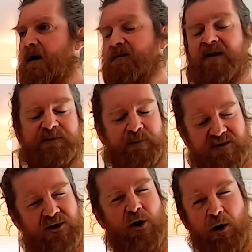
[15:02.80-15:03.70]
That's
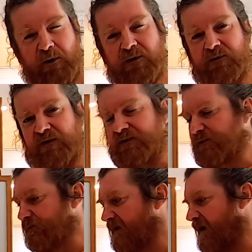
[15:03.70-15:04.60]
much harder to
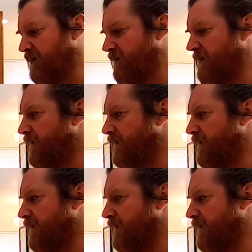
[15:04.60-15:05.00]
do now.